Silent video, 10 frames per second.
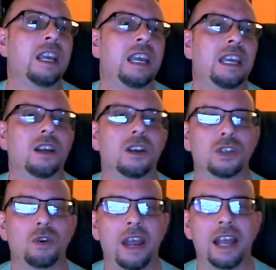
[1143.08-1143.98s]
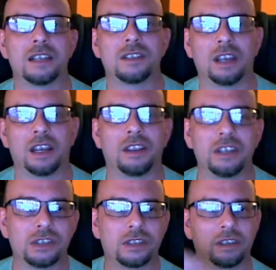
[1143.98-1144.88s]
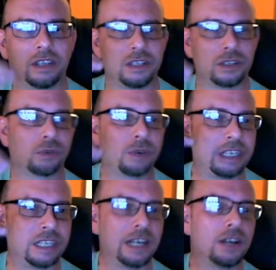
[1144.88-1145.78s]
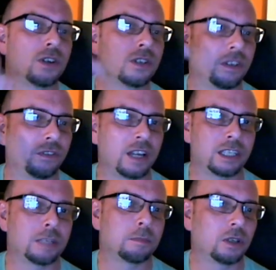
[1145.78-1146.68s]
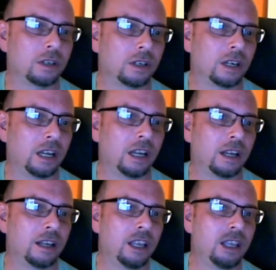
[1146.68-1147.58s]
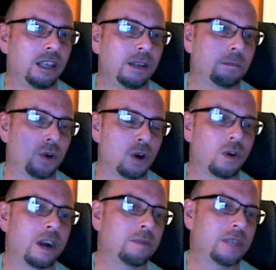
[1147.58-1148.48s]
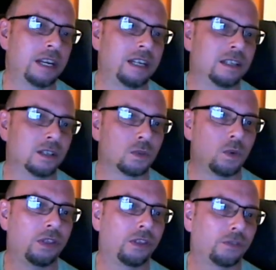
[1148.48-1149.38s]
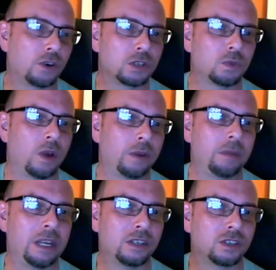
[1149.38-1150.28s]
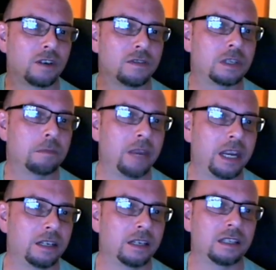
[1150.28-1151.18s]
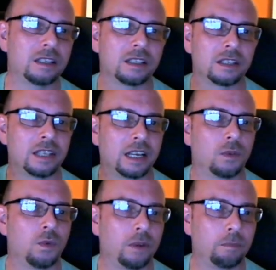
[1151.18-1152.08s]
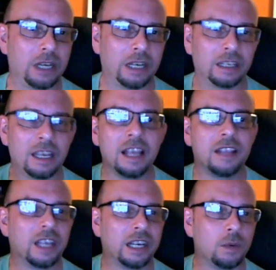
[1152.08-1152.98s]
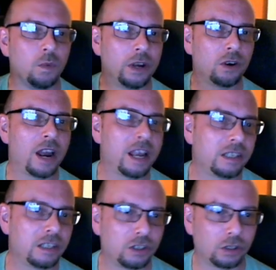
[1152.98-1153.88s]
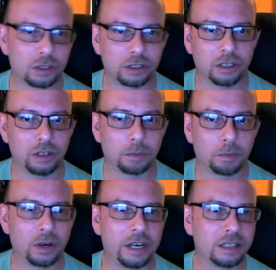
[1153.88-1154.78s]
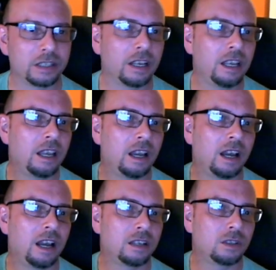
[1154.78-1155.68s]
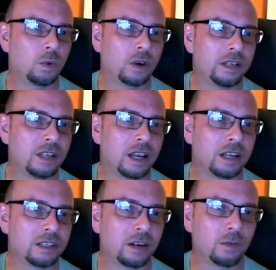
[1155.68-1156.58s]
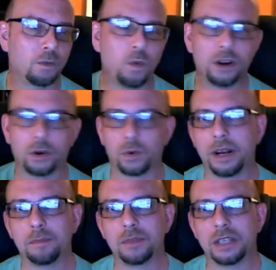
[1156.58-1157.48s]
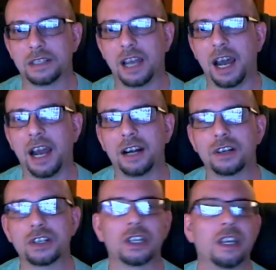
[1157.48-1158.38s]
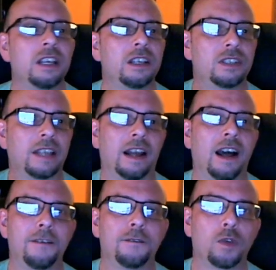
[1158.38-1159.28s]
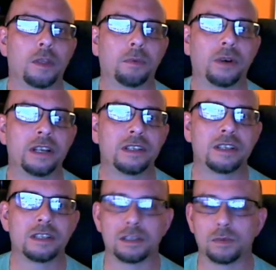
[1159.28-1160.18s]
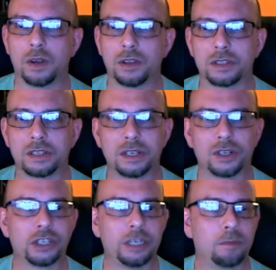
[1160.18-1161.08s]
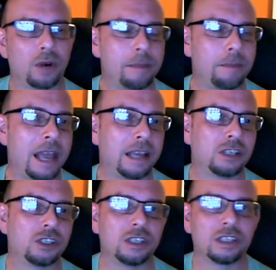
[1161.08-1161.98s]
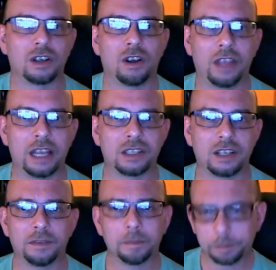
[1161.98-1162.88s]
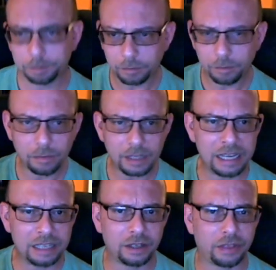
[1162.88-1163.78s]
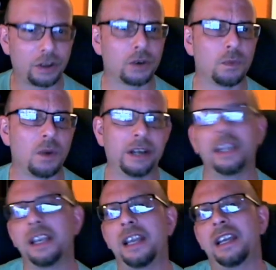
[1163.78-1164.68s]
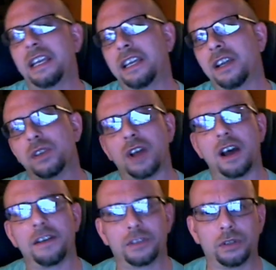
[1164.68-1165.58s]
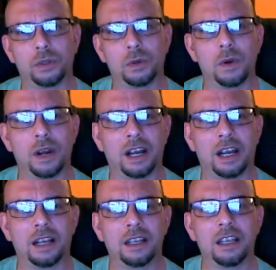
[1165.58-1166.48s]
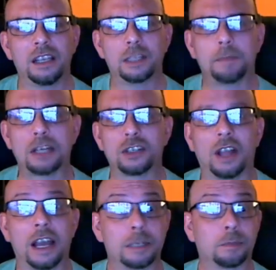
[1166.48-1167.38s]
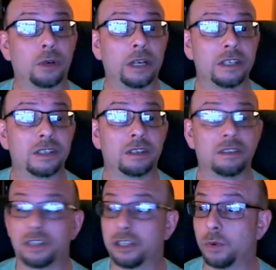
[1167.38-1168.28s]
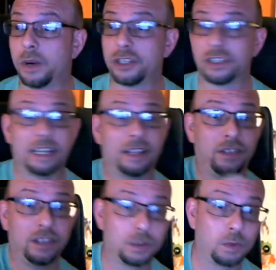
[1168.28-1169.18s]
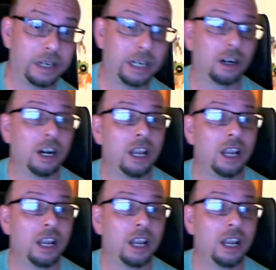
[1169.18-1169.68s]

He also has uh, these these three tiers of customer uh, programs that he deals with. The first one being service and maintenance. The second one being that he winterizes your your Prius uh, to where he's got a set of winter rims and tires set up for the Priuses as well as the Synergy brake packages and all that stuff. And the third one, he goes off to uh, specialized Prius situations like this one here.